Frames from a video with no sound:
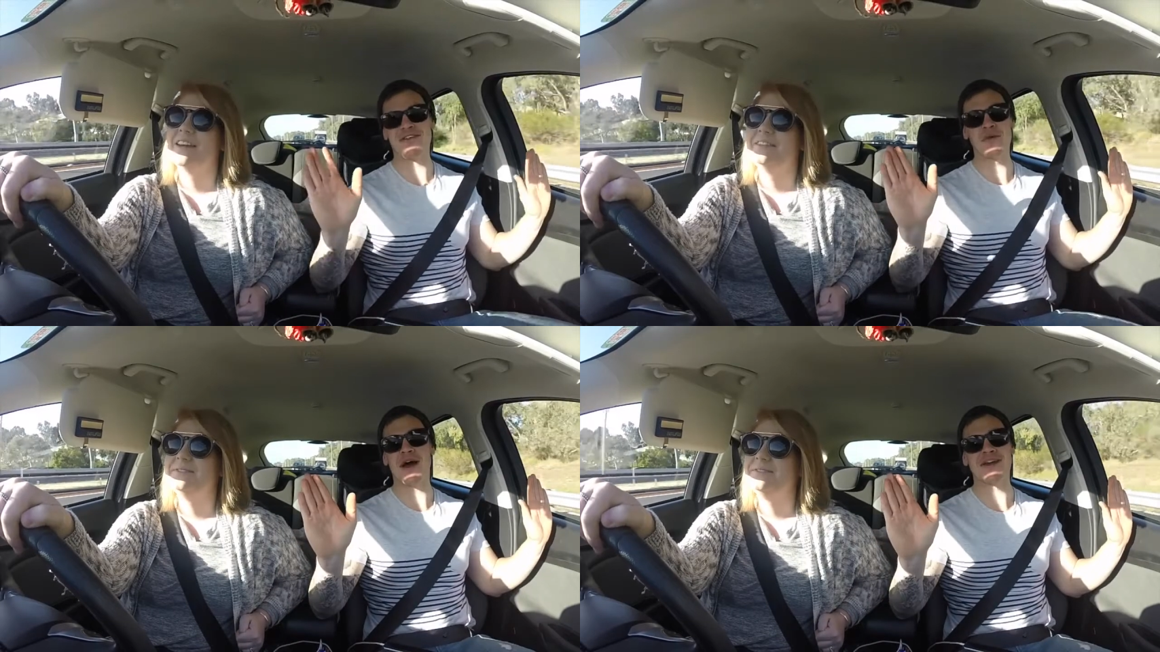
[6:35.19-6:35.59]

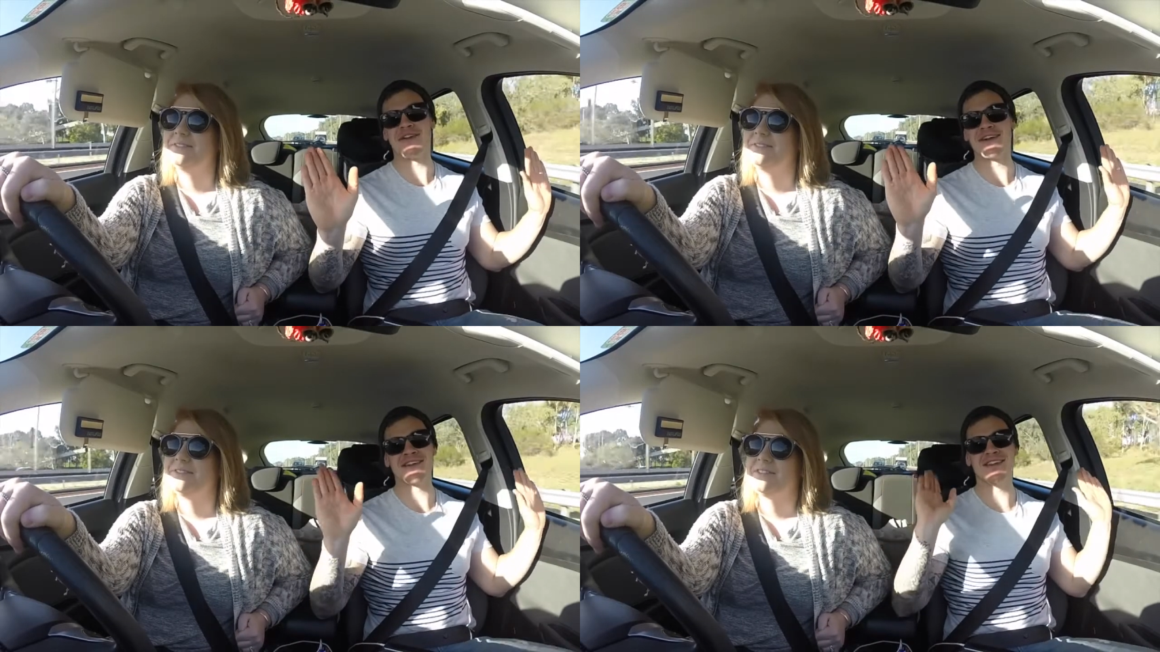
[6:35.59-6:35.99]
Speaker 1: overweight or
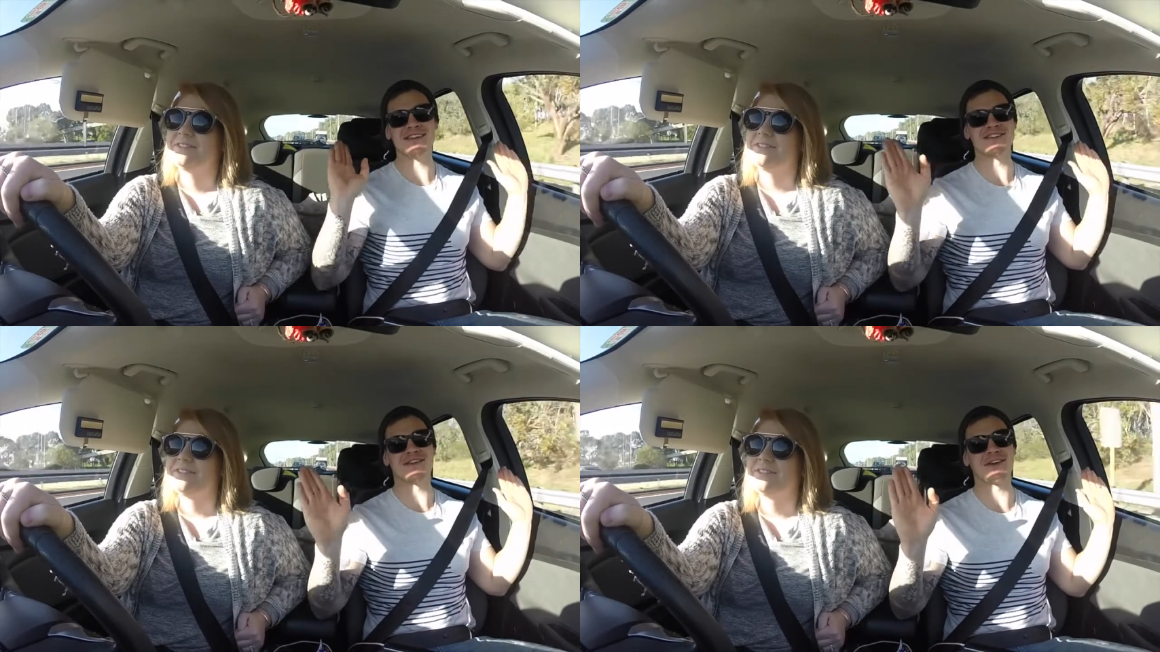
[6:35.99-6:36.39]
anything.
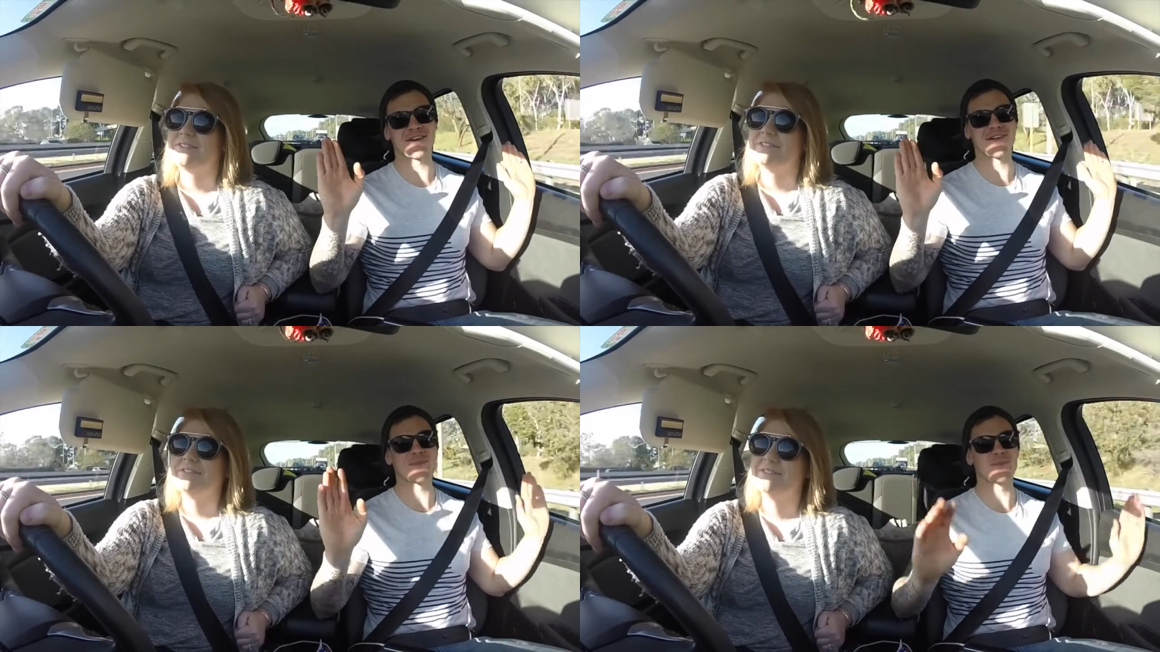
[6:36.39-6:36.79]
He's not like
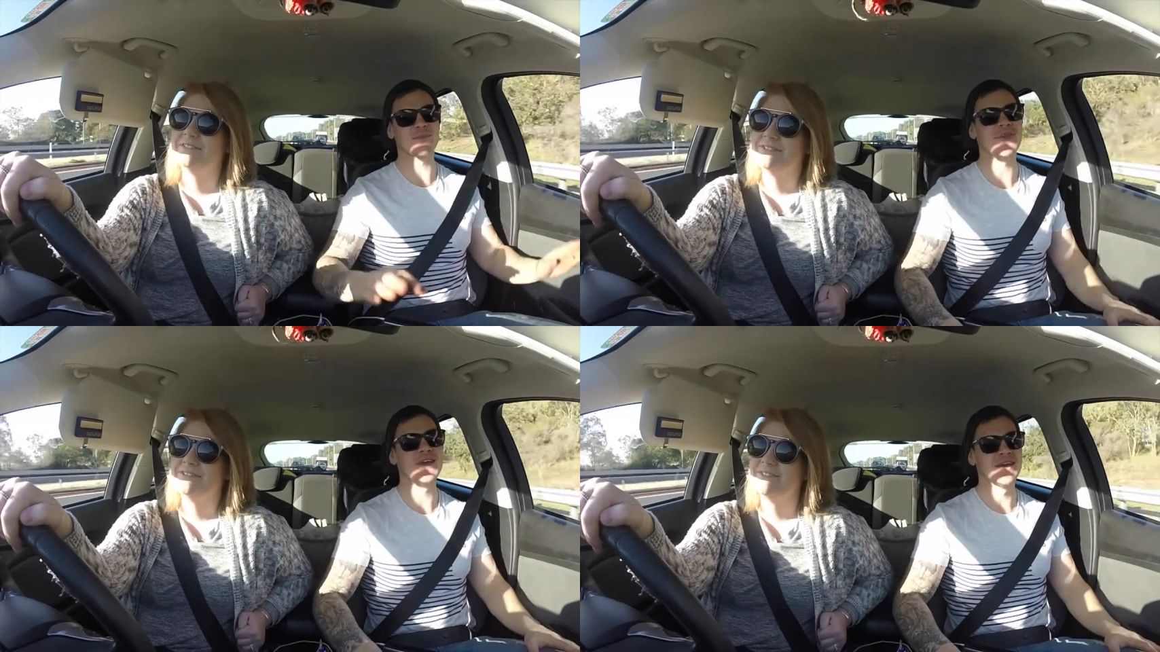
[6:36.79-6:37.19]

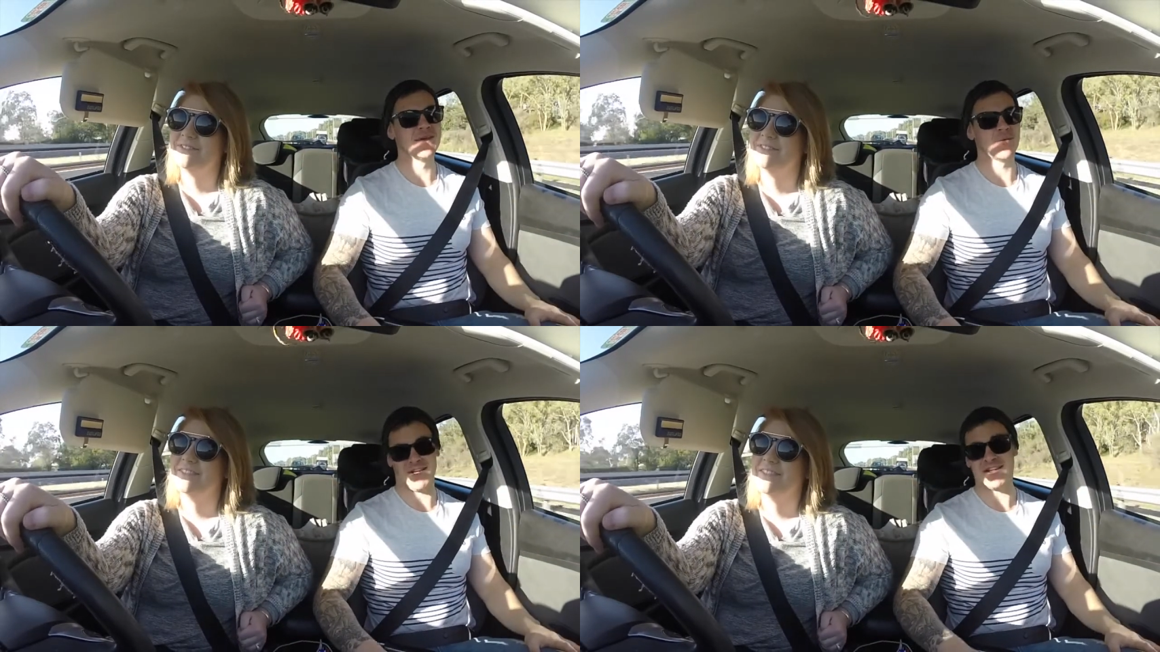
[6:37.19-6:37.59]

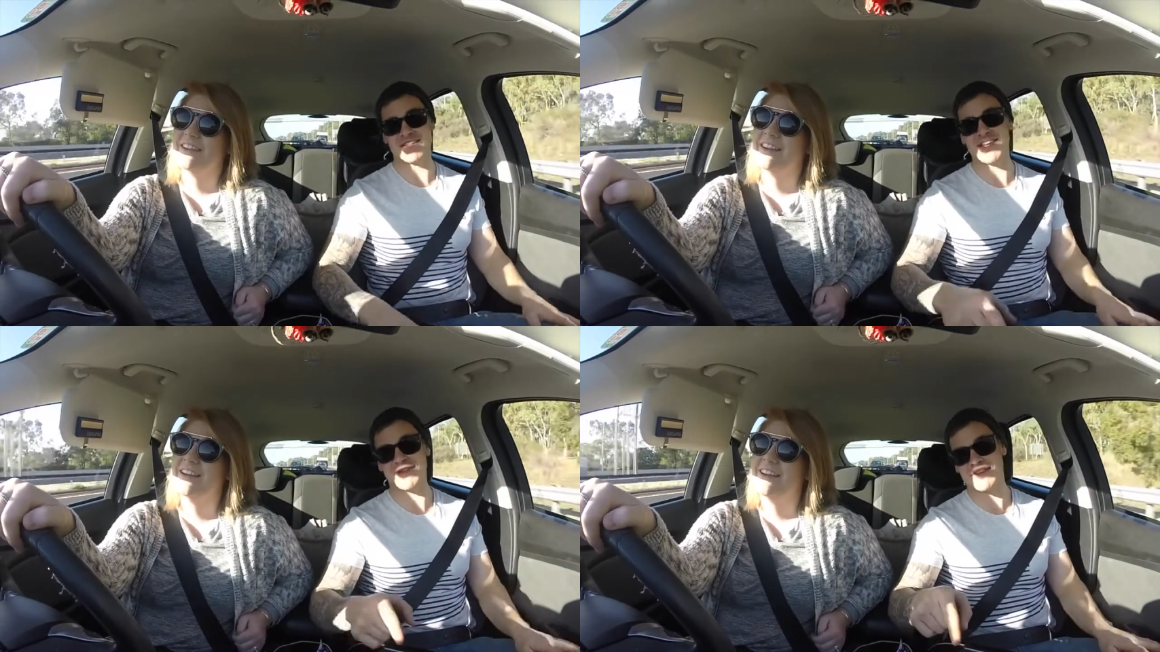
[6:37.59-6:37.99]
well, he's
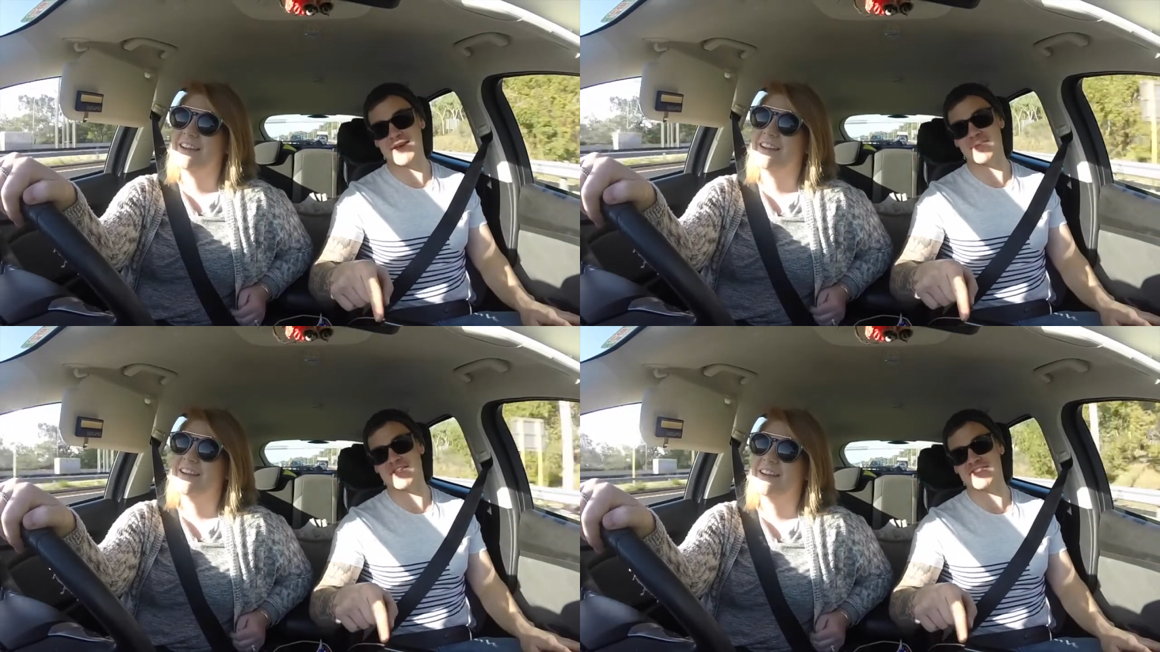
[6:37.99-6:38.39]
definitely
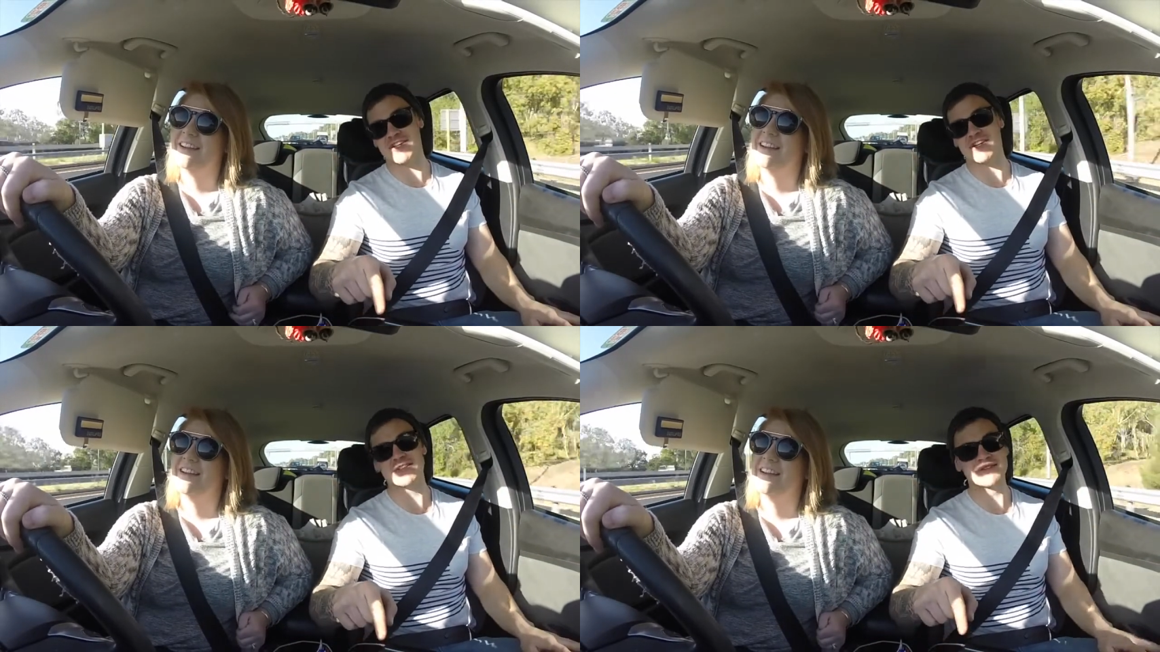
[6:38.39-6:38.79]
a big
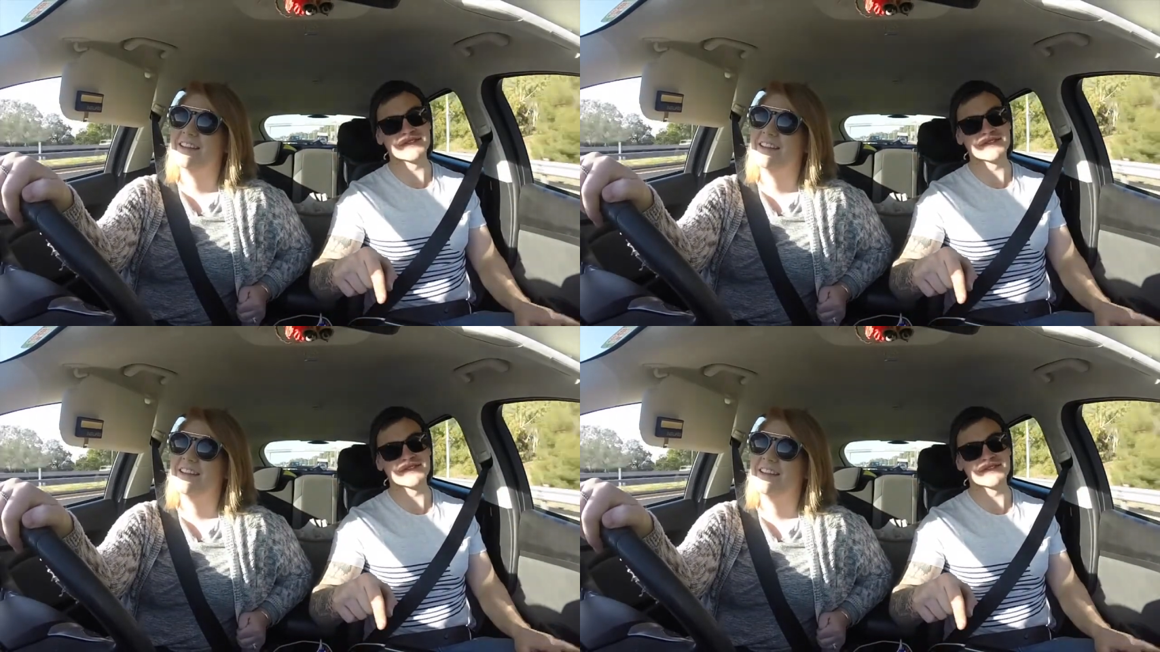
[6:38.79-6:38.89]
cheater.